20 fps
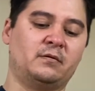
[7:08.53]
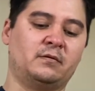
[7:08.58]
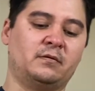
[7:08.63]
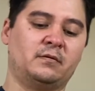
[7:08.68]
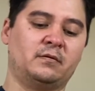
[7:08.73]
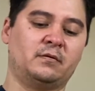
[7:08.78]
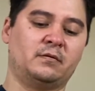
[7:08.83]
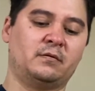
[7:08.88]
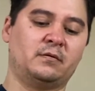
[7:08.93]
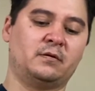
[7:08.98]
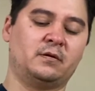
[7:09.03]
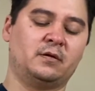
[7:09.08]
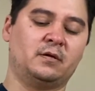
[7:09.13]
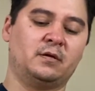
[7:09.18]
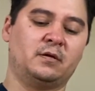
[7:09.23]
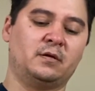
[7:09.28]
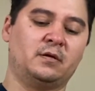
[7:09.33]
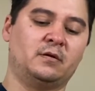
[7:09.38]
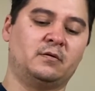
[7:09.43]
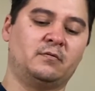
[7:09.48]
as you can
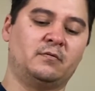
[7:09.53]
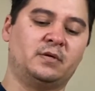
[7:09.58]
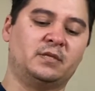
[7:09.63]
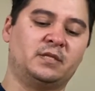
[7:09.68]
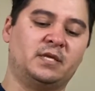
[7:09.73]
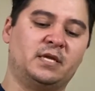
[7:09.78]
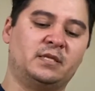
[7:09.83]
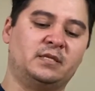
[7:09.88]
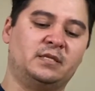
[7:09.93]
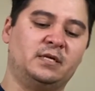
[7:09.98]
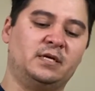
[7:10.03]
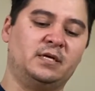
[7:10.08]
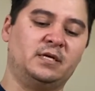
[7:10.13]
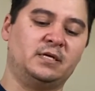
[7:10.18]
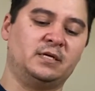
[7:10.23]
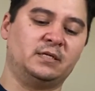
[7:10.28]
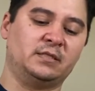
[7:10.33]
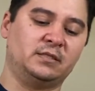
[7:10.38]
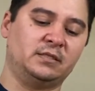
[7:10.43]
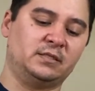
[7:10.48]
see, in
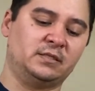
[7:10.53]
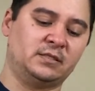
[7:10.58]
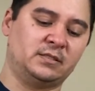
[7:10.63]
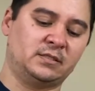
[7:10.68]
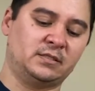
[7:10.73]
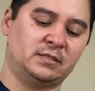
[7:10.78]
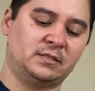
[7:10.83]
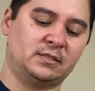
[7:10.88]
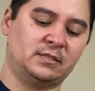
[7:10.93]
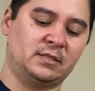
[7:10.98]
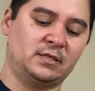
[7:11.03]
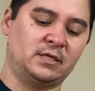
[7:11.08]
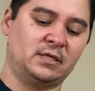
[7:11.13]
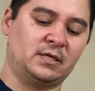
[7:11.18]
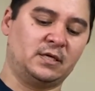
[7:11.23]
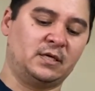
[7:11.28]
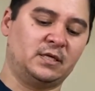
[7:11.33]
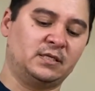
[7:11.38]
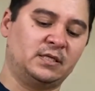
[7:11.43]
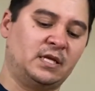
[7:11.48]
between the
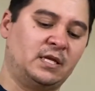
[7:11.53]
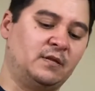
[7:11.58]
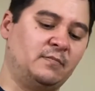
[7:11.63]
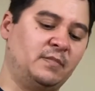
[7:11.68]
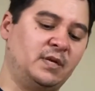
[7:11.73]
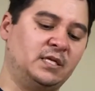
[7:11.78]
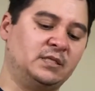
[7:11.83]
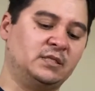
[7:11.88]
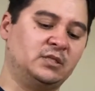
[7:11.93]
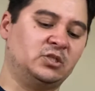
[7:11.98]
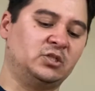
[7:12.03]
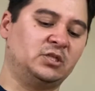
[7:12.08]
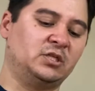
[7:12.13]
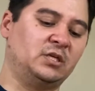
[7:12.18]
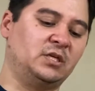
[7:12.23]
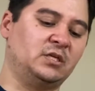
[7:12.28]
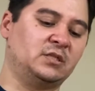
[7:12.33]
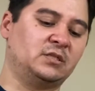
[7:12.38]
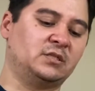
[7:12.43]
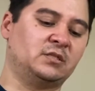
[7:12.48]
beak, the two
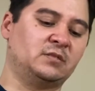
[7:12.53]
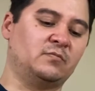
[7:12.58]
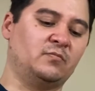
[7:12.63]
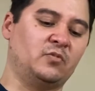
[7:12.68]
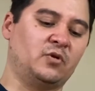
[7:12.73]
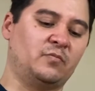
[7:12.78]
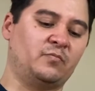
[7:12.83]
beaks.